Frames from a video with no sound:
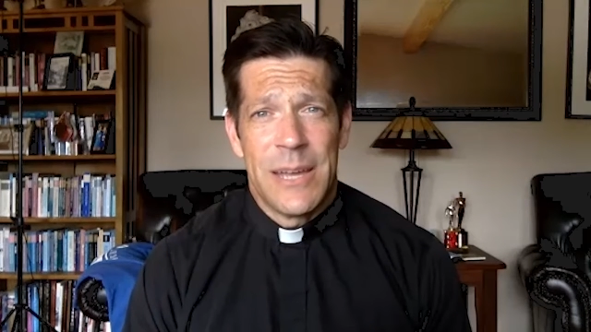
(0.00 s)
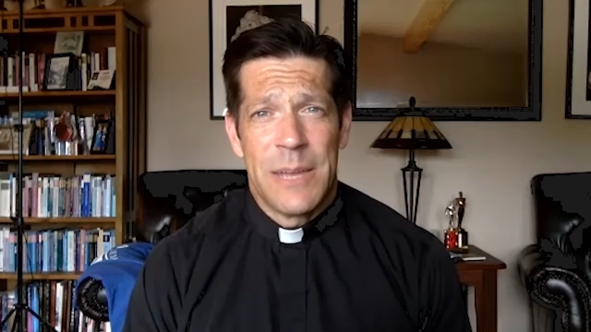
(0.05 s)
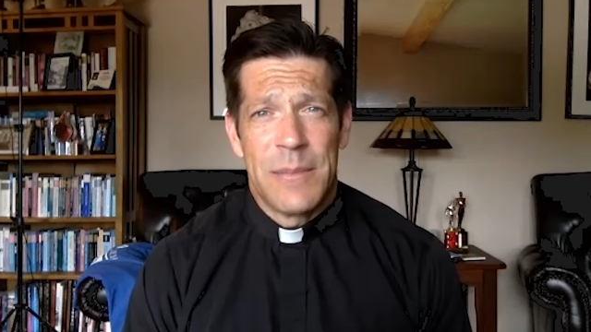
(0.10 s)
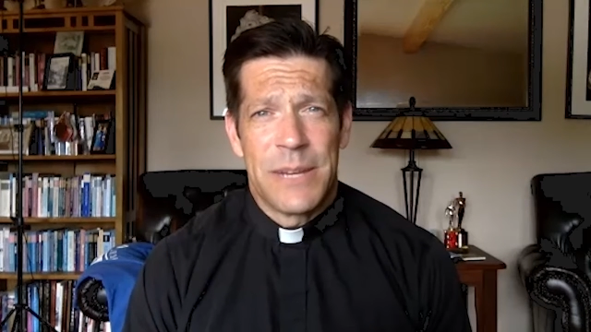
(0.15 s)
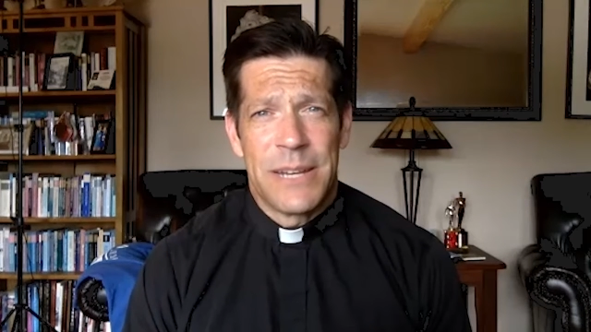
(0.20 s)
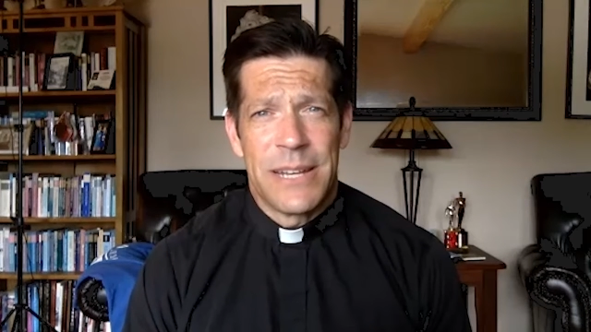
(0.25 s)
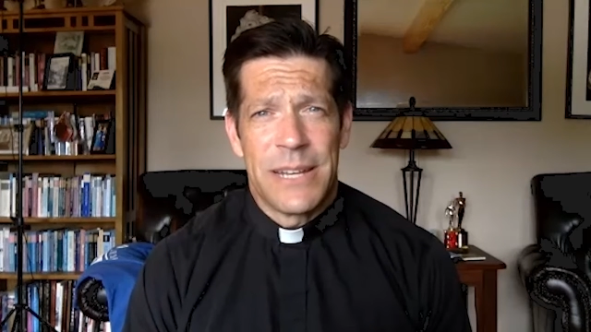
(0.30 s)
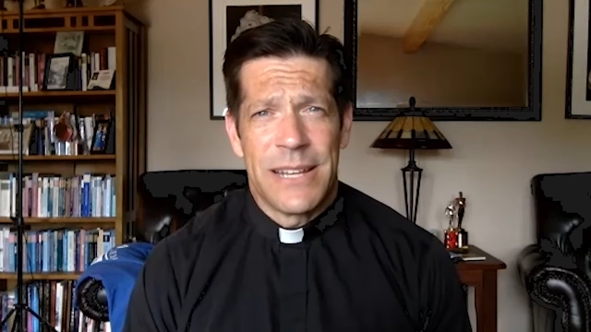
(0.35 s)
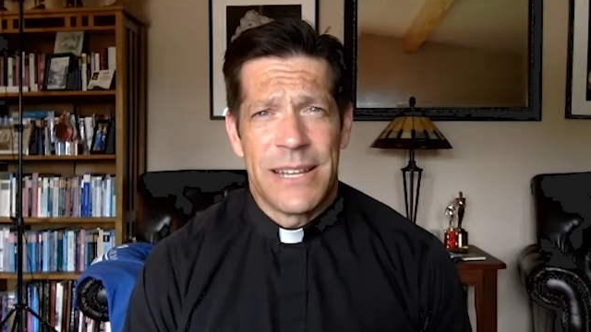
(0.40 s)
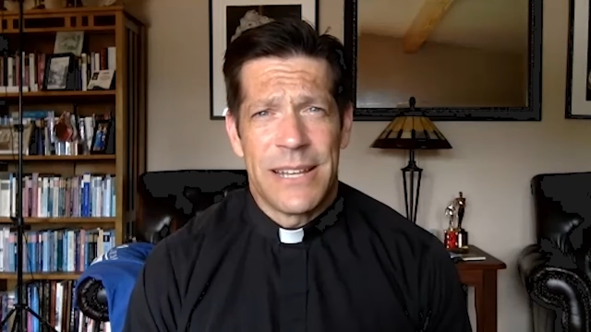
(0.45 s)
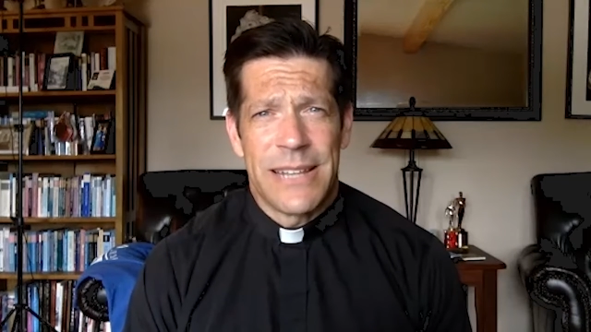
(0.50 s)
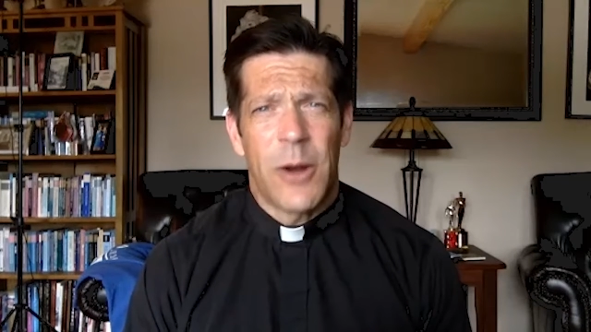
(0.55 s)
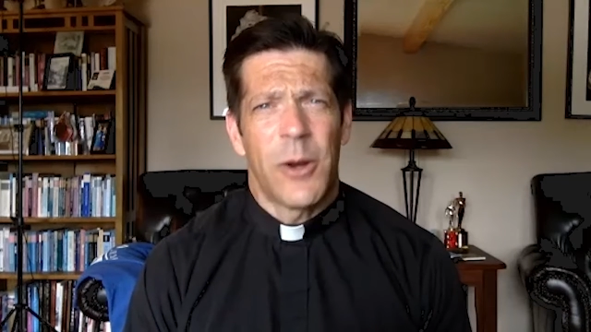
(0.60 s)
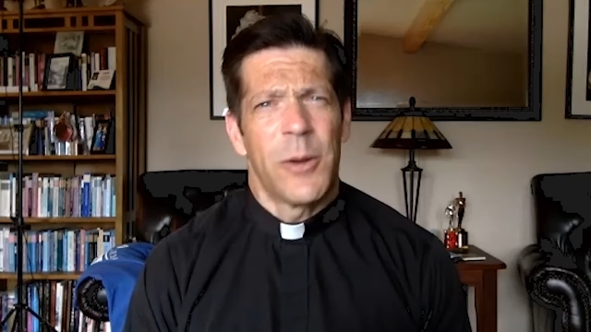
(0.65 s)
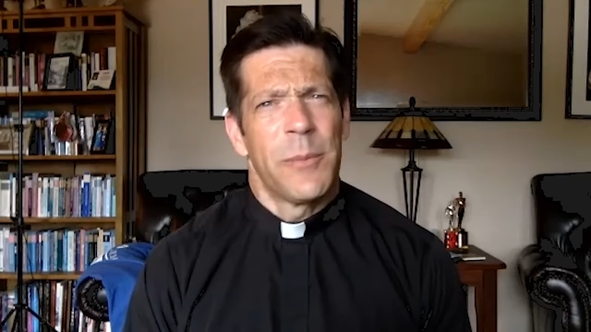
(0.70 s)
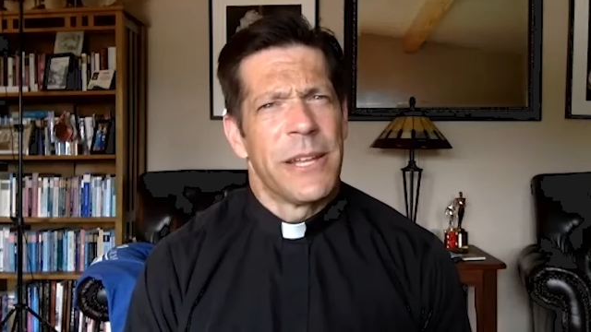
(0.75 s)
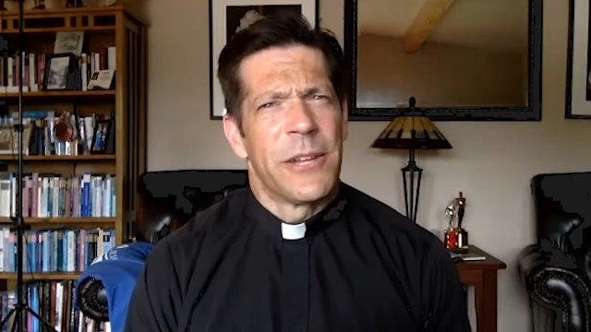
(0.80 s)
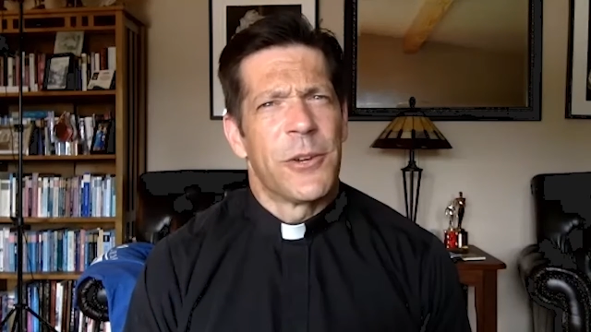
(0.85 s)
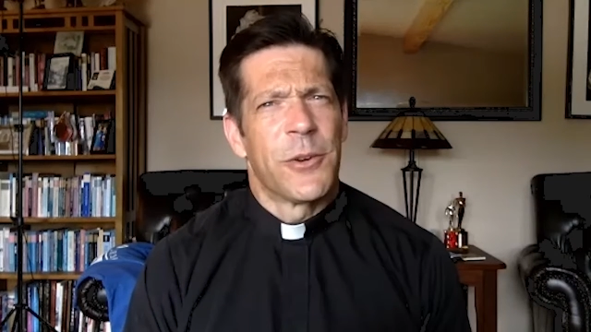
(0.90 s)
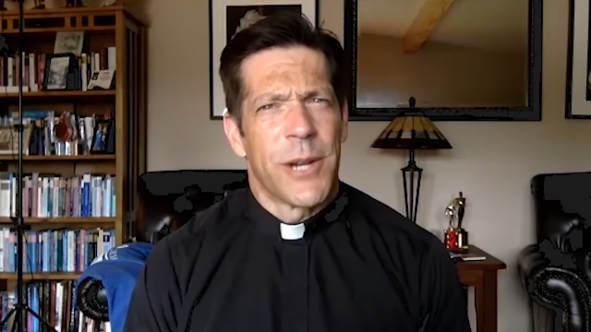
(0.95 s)
but that
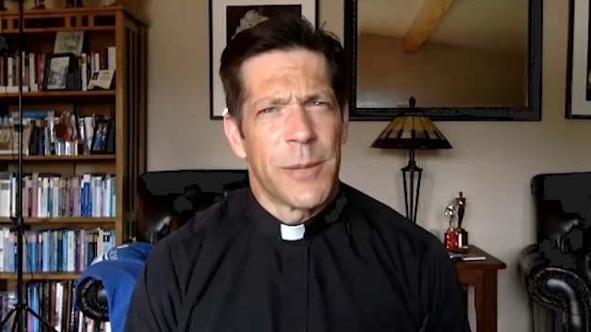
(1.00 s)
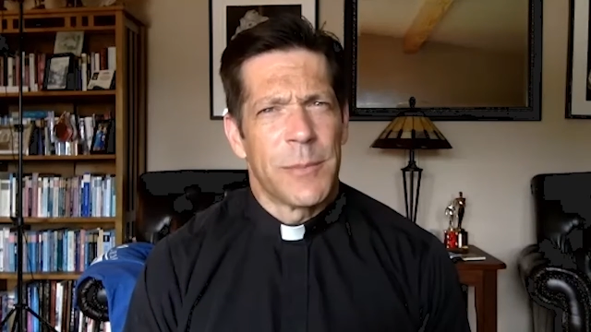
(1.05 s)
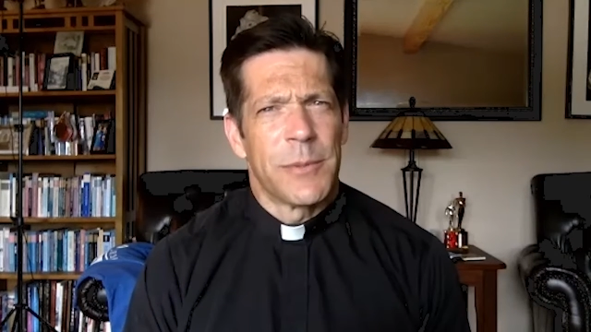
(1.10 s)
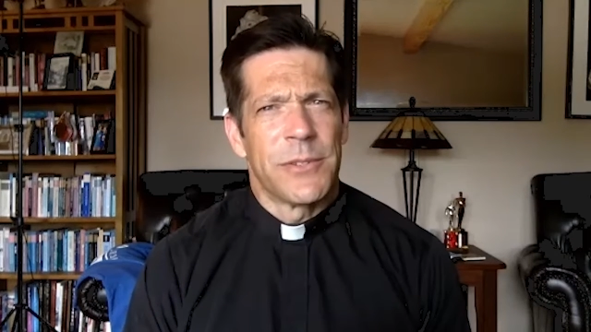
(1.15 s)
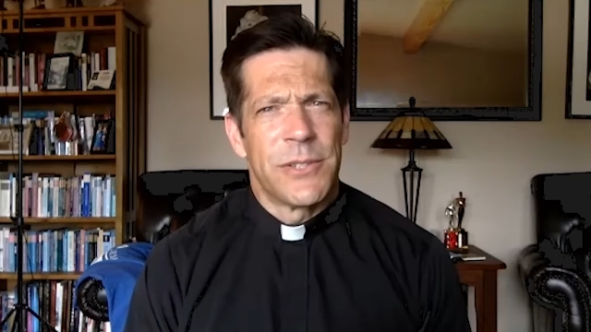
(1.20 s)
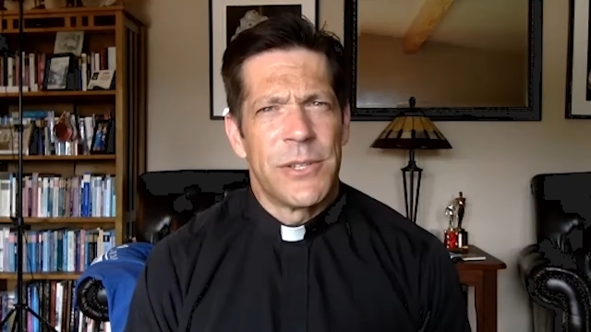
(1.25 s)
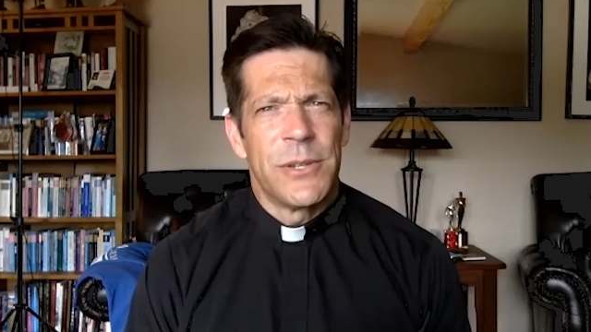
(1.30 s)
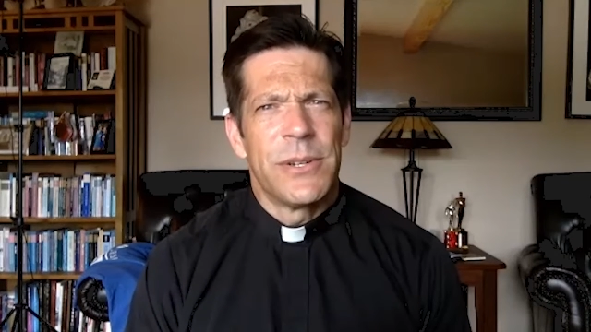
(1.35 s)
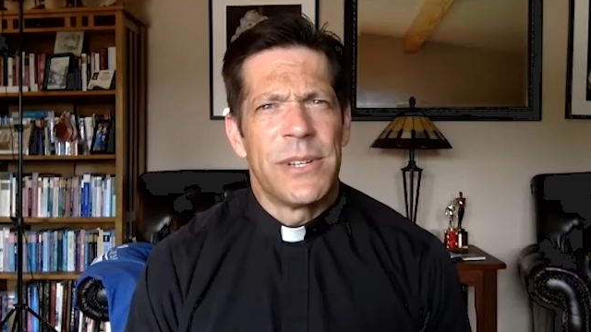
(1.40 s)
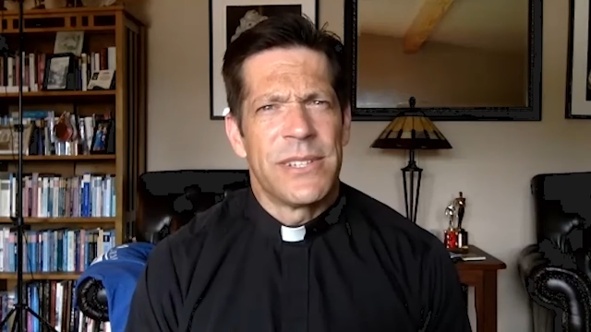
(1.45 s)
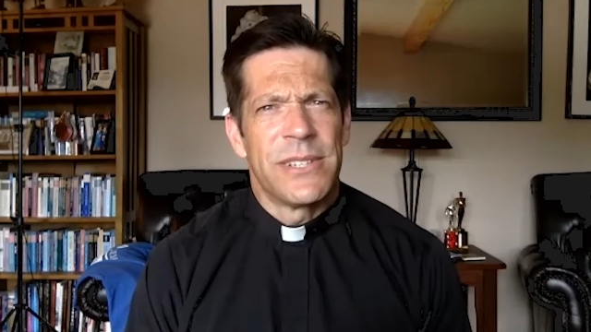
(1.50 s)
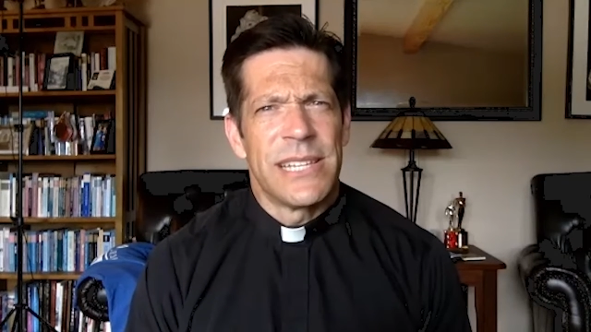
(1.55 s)
would be incredible too to